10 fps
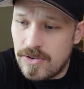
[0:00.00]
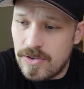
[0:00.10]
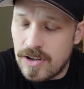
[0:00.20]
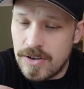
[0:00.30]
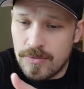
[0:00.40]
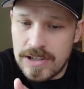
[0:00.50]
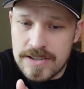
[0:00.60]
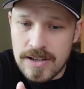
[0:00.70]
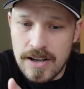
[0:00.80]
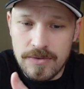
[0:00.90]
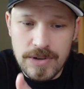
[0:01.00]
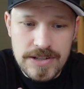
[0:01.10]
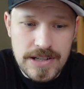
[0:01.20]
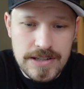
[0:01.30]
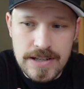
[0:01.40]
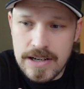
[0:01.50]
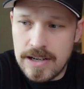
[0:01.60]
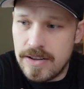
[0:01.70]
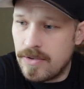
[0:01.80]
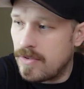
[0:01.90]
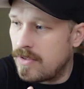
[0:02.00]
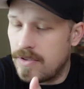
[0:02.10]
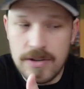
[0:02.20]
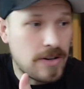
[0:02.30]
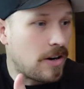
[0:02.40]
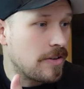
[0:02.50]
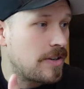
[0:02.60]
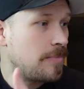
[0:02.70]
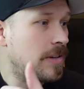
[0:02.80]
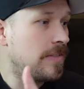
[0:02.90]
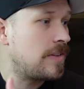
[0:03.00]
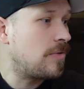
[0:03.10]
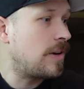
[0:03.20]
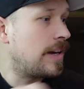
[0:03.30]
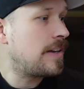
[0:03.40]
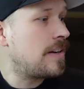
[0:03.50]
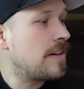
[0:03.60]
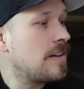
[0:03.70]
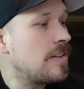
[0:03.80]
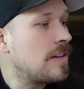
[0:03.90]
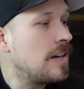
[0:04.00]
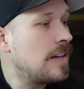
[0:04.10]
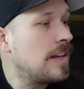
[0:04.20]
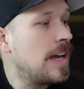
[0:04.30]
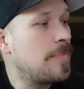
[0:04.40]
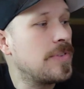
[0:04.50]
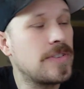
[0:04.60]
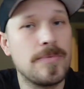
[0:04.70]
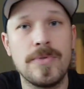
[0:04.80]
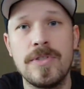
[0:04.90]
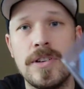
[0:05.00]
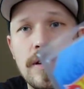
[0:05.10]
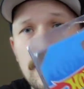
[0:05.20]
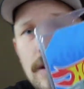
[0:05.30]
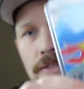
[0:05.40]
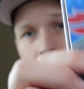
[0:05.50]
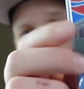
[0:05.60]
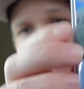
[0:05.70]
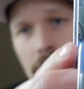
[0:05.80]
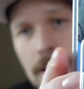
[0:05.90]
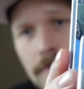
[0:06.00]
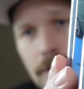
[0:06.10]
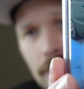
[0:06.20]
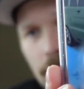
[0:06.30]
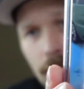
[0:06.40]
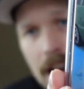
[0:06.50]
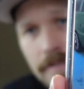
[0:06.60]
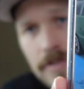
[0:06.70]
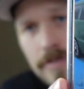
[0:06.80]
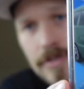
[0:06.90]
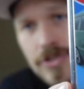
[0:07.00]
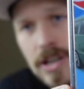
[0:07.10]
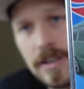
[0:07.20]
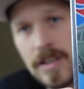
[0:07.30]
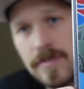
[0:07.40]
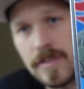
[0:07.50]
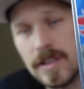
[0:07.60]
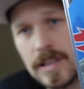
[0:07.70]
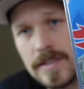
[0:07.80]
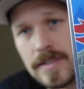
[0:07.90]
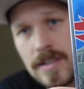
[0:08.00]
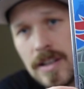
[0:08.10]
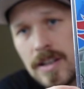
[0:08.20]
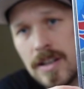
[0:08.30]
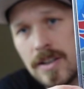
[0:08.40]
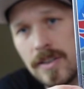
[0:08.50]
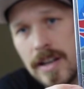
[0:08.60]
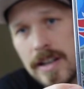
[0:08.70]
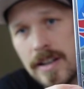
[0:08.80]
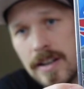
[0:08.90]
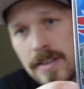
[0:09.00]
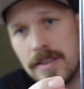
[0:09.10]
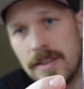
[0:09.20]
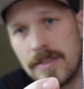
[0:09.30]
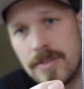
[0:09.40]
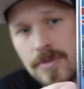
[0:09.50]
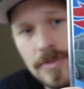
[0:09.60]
on the recent the car that I'm giving away here, it happens to be really so I'm doing a raffle for charity for this right here, this cool